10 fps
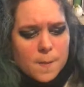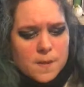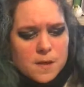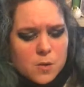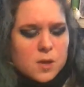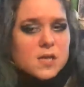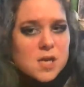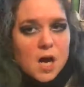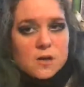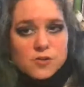you can
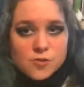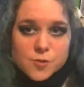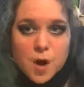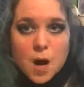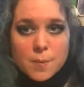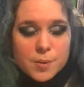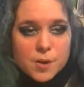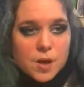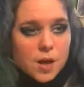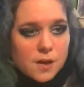conjure up
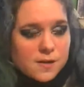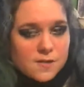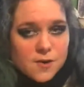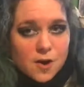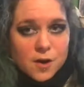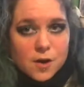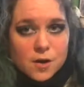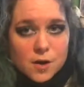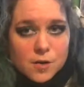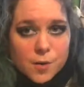an entire
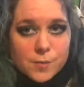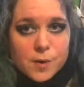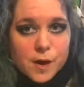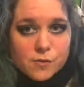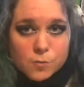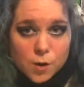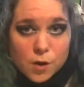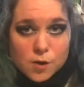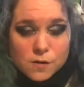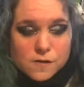like complex
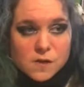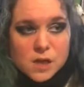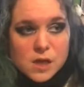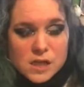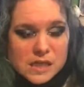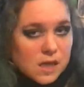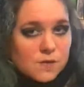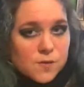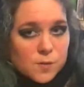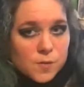world
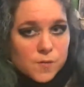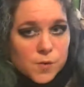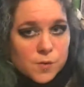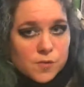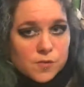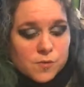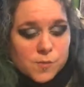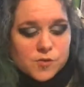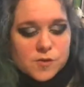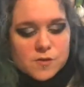even with few
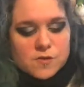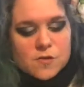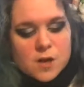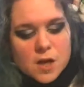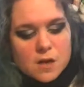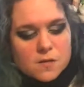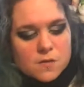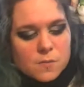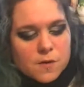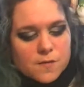descriptions. And
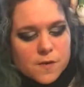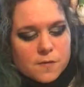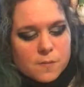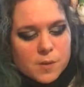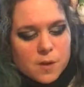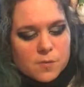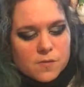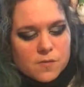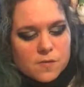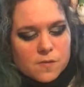my favorite bit
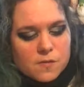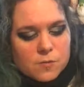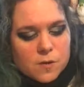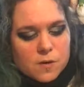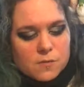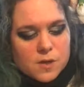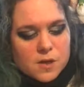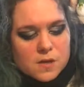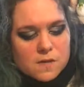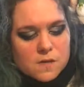was this one. I'll read
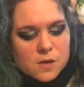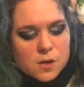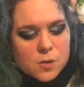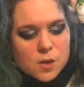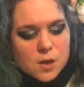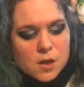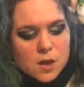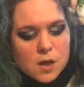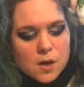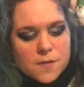it to you.
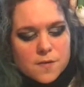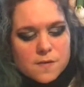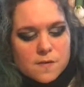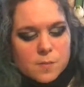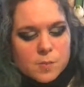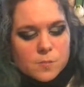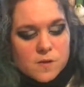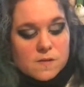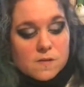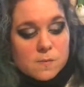This is
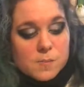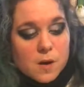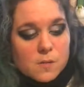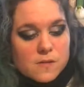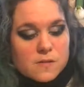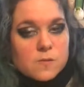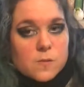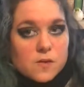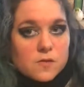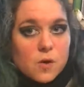the part
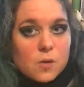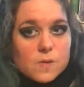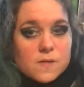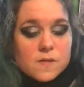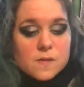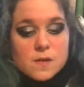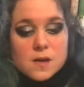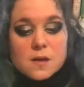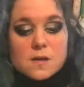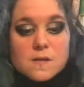when Tom is in
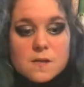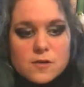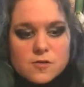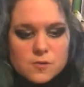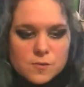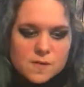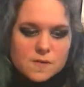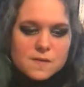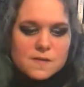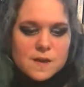the stationary
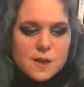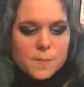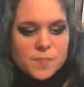city.